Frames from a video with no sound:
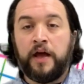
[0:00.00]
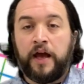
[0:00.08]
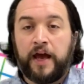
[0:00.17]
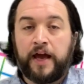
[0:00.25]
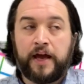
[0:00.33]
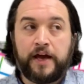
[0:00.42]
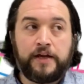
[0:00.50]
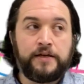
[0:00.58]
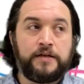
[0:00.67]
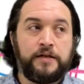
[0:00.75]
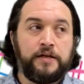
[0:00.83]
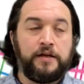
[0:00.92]

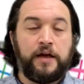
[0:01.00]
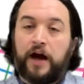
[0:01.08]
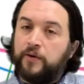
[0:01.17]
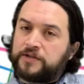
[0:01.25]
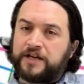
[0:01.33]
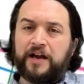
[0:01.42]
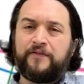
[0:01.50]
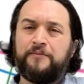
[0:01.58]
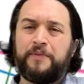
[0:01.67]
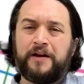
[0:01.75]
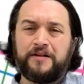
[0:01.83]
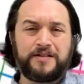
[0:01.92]
And I was kind of
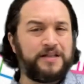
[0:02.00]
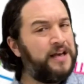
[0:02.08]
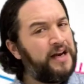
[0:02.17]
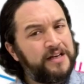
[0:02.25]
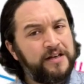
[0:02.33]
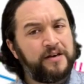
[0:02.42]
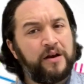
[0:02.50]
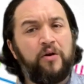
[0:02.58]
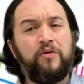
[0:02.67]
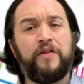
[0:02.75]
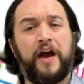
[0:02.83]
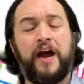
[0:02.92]
embarrassed that I didn't know
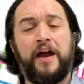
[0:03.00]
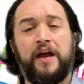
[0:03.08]
that,